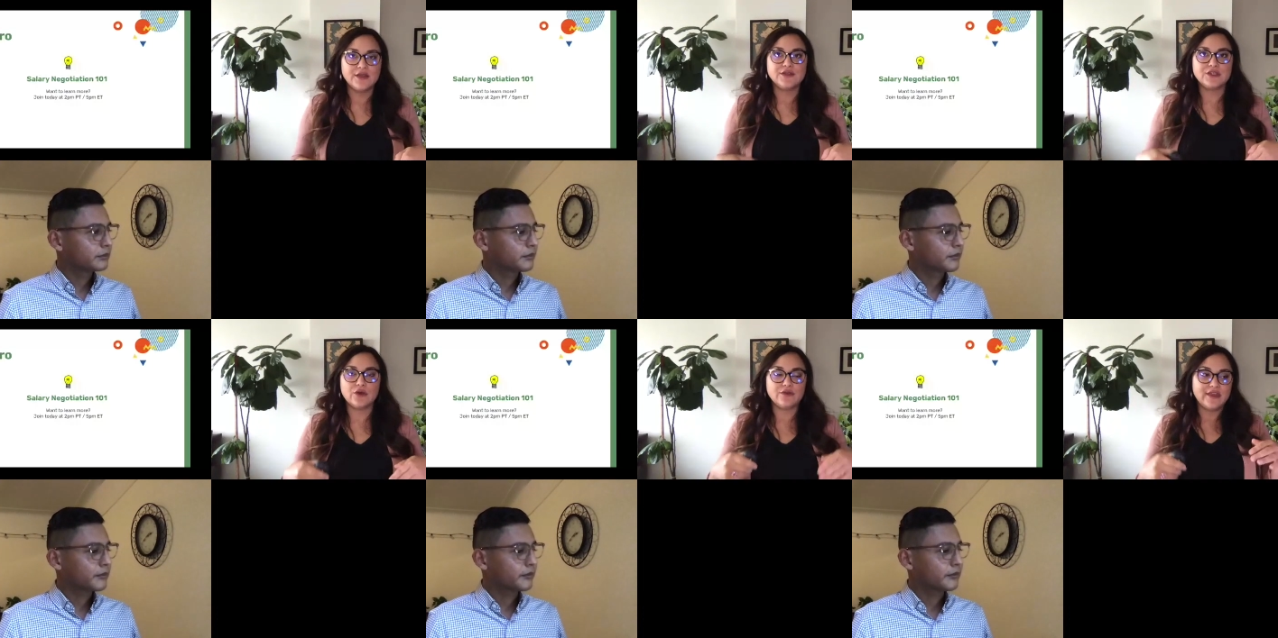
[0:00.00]

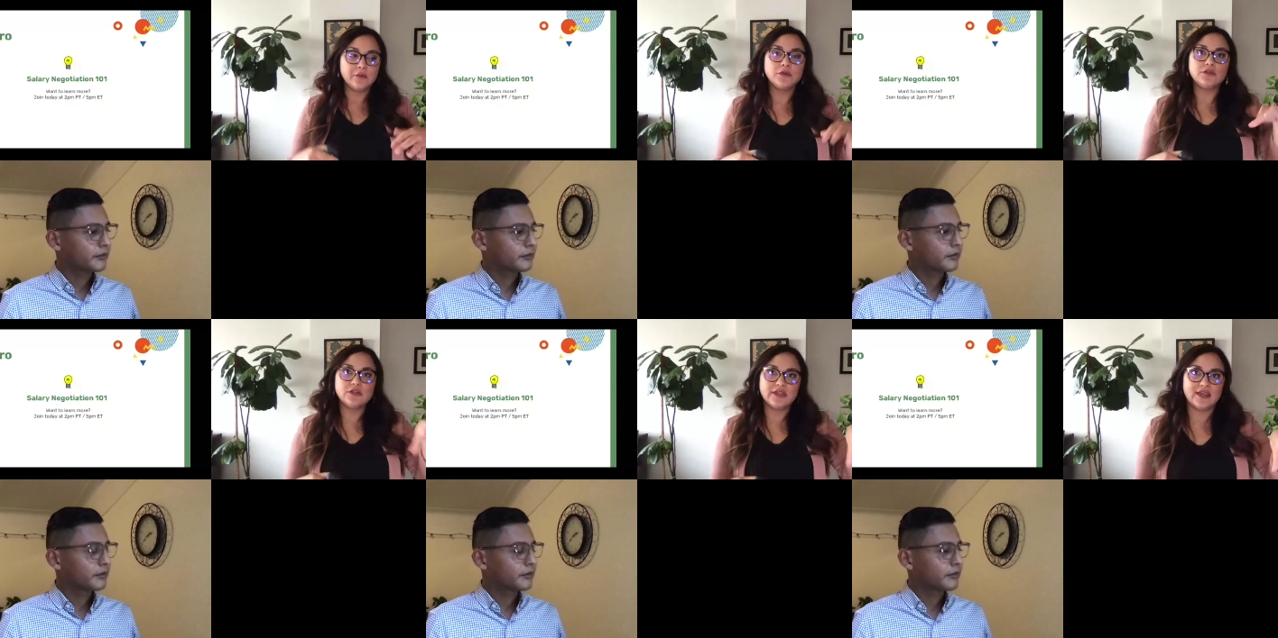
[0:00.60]
Speaker 1: so they will
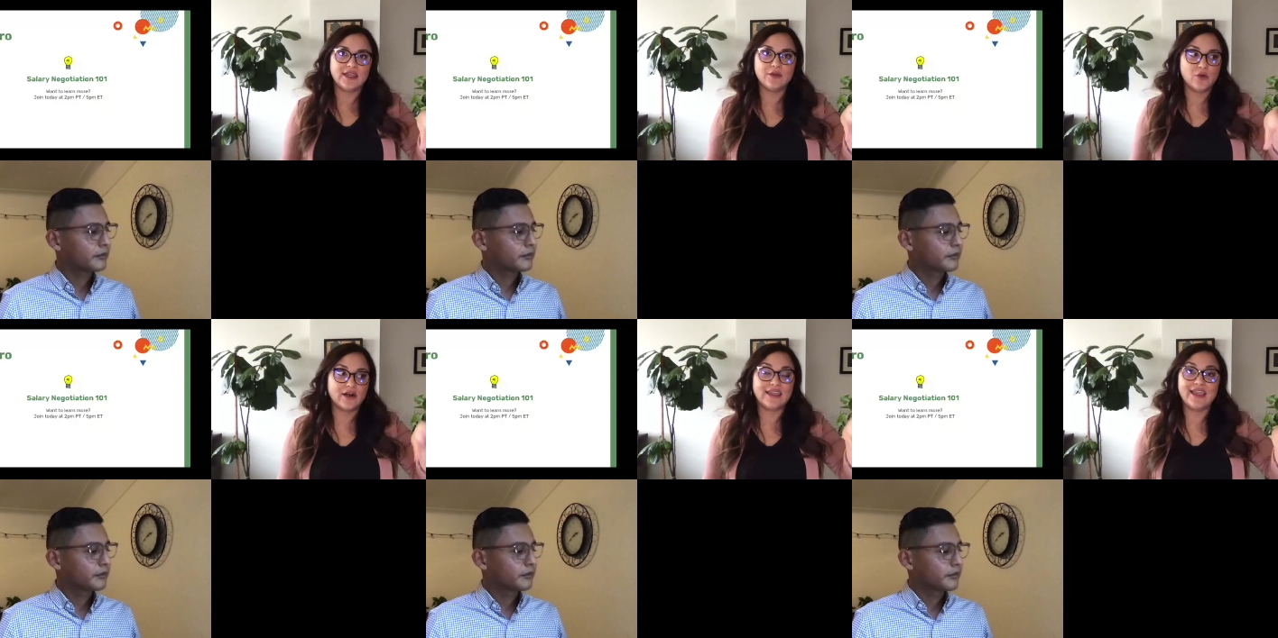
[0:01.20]
look at a, where
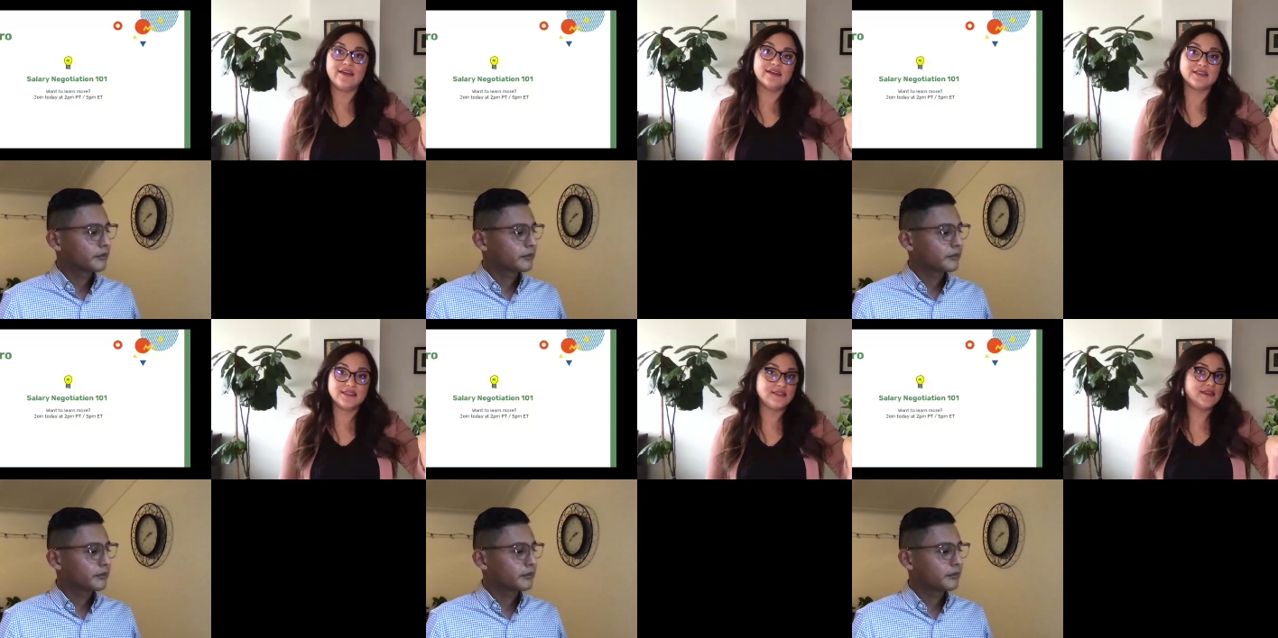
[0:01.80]
a candidate
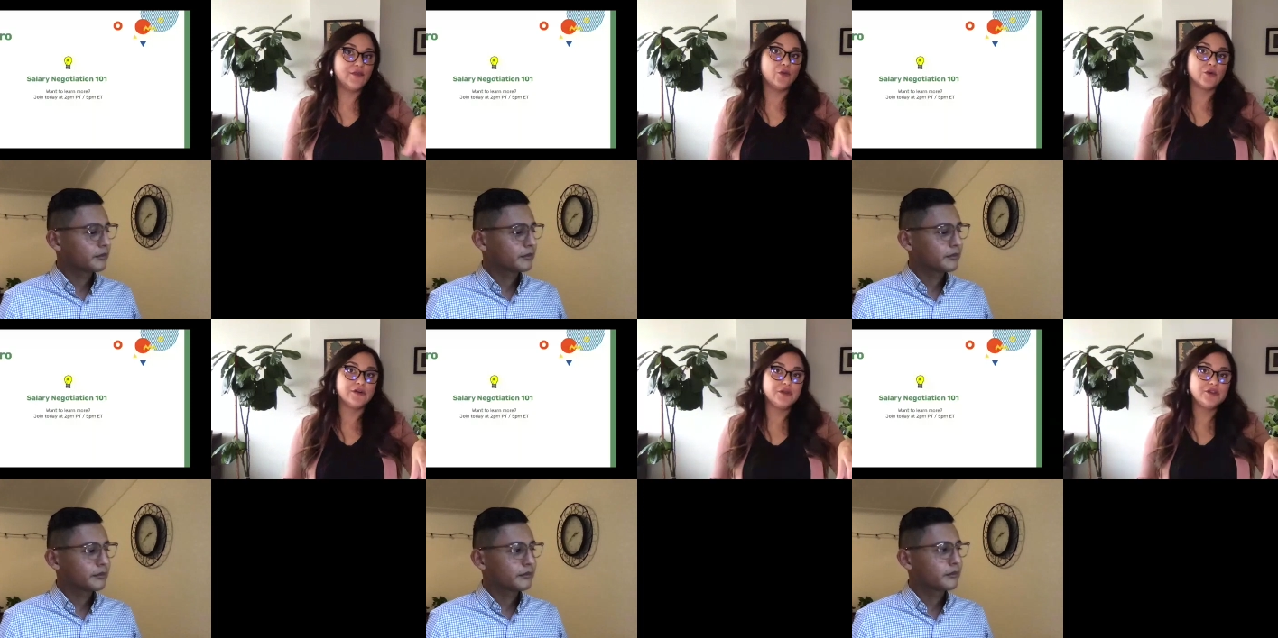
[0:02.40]
sits in the
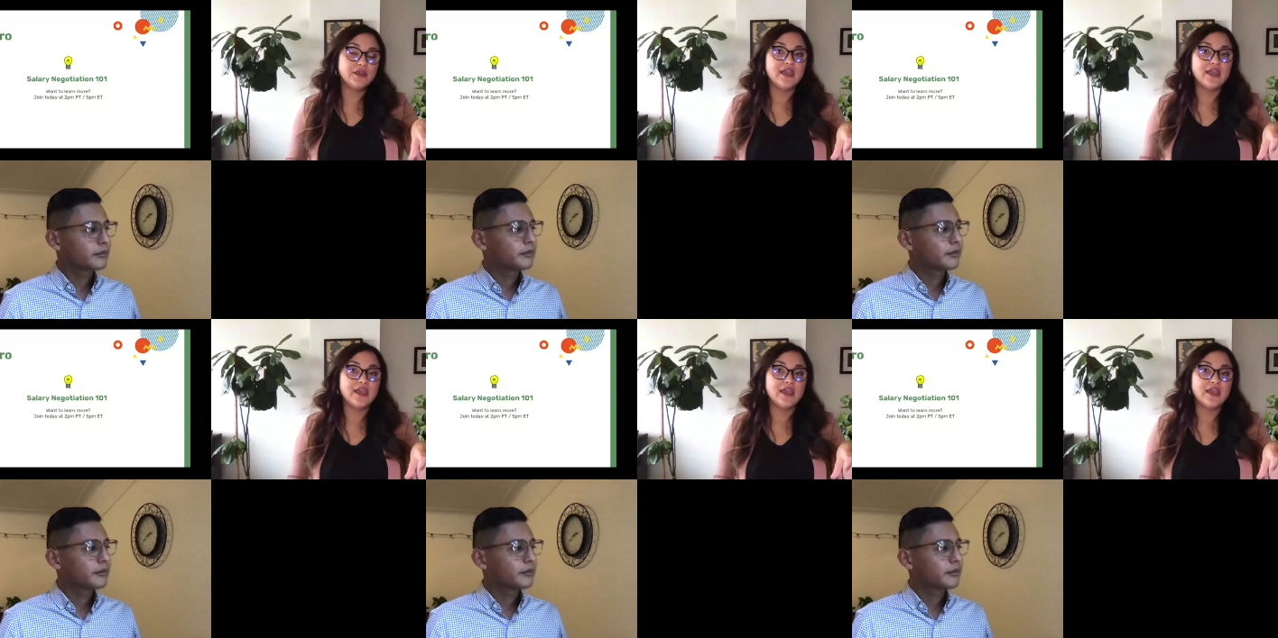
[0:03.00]
world